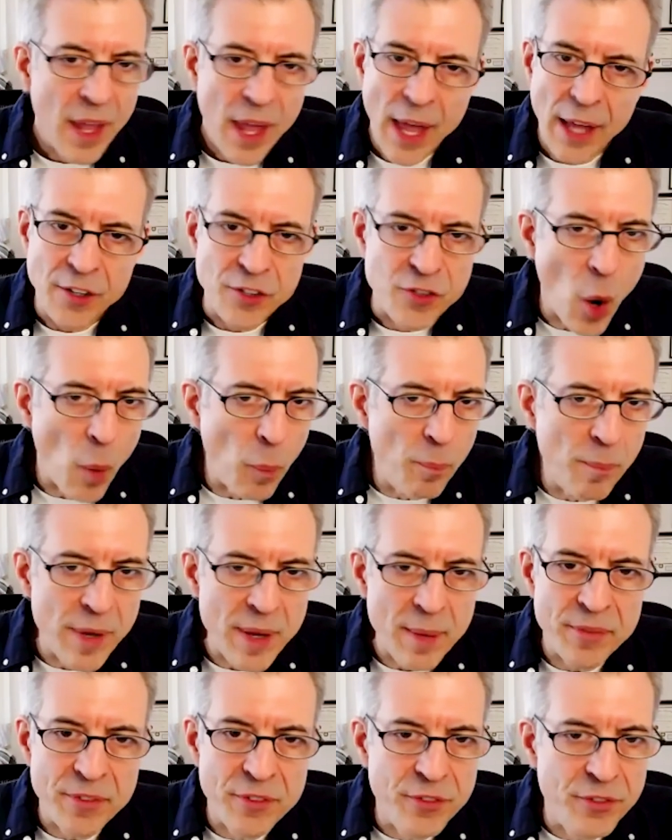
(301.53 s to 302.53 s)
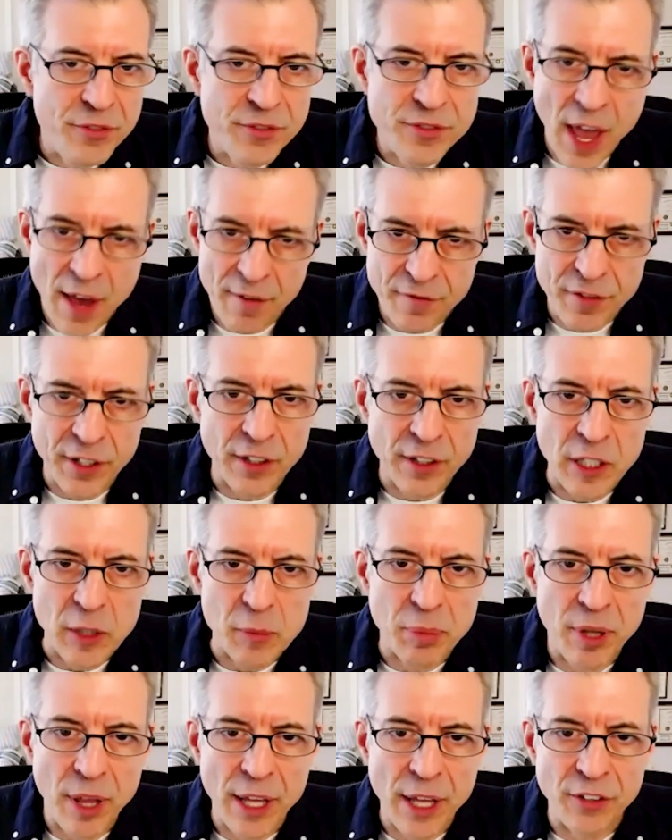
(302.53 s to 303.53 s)
And dopamine definitely
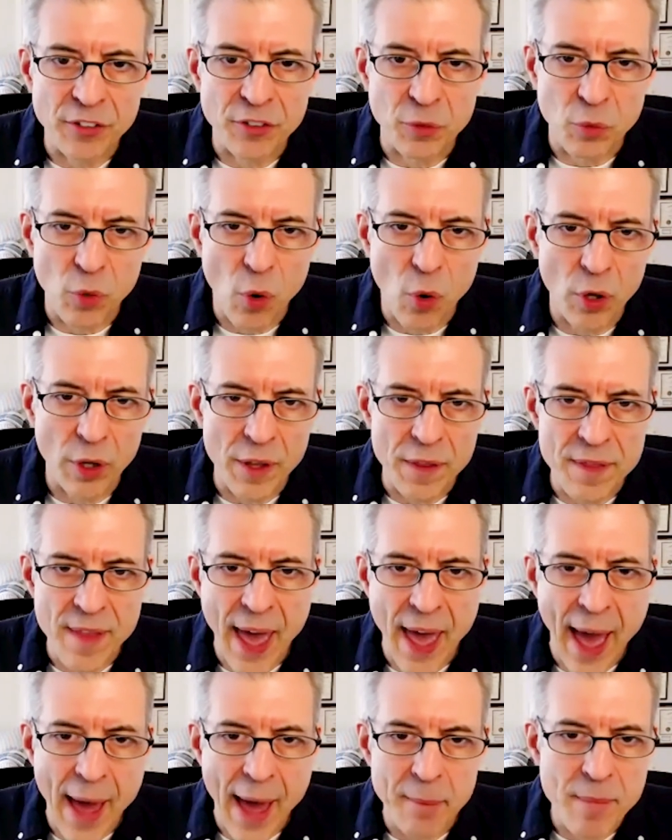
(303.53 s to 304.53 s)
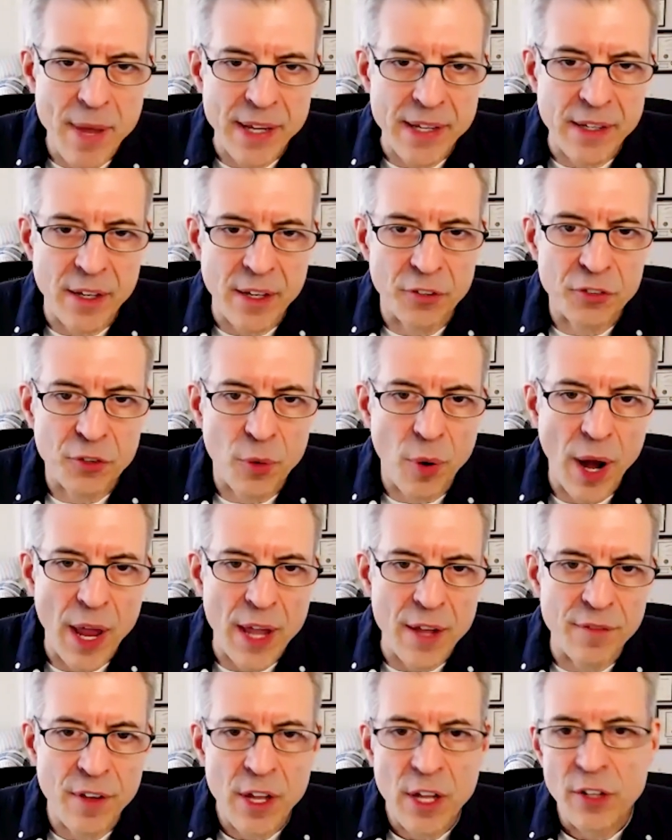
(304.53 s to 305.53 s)
plays a role in that, making us
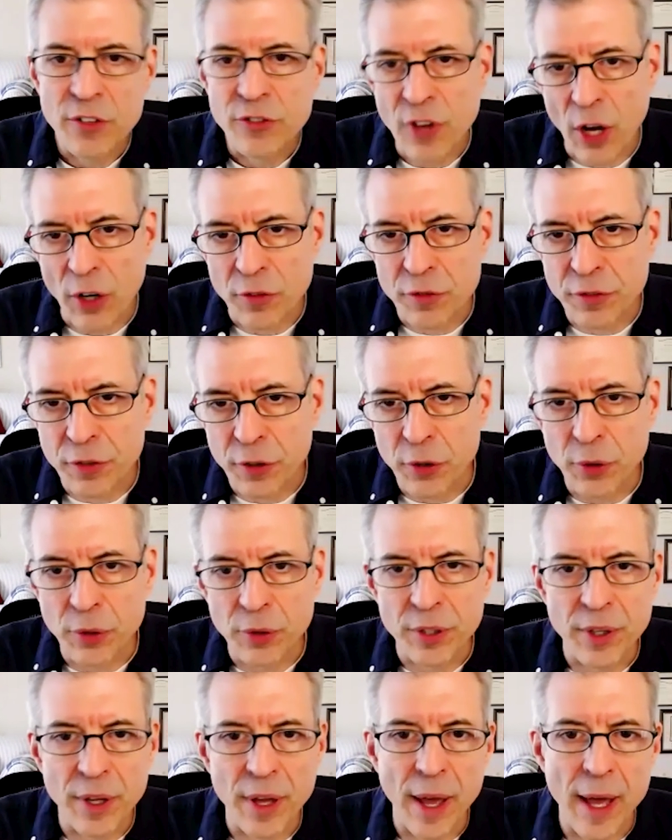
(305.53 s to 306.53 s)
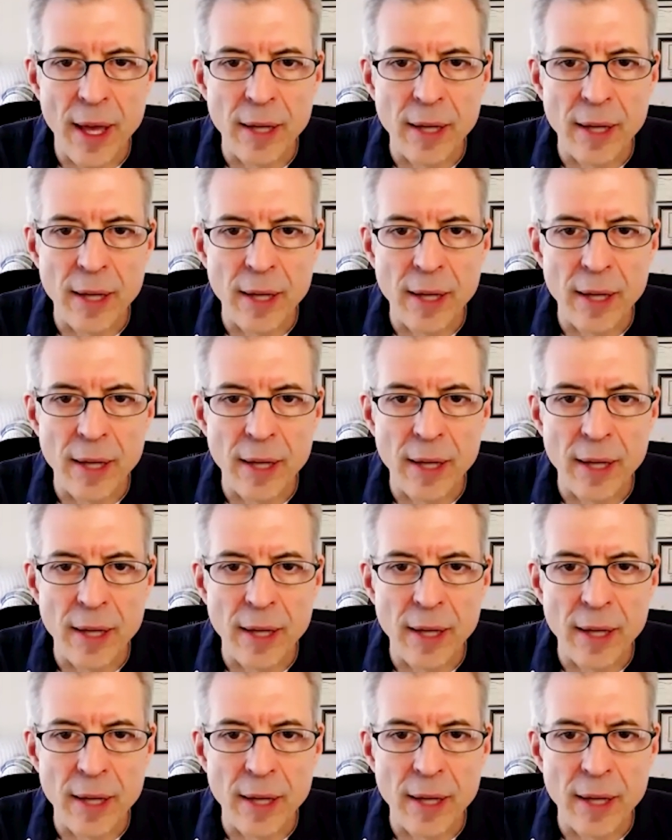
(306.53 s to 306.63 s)
crave junk food,